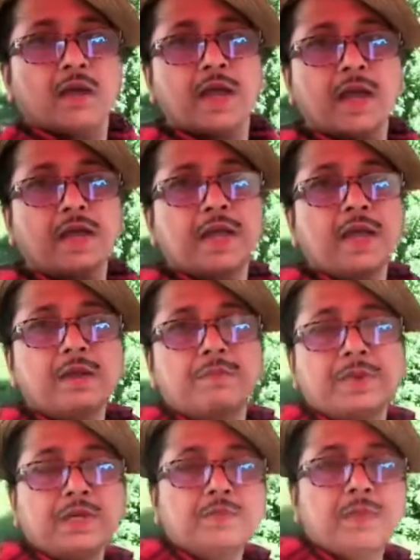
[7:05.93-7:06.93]
again
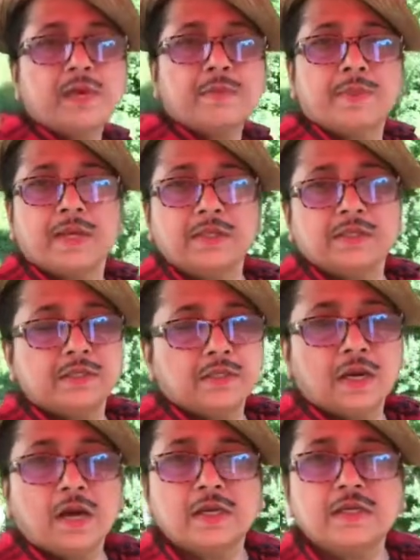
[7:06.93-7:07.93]
bit by bit
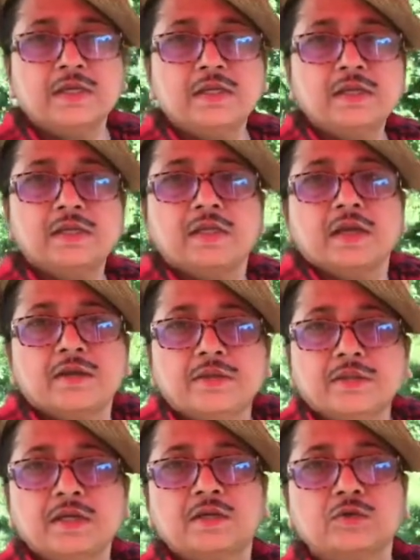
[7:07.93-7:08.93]
until they are
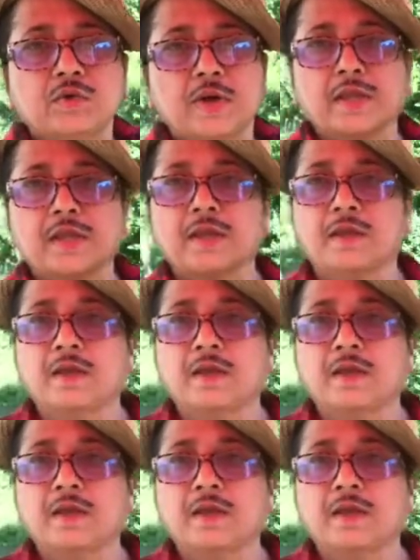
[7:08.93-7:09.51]
in the dry.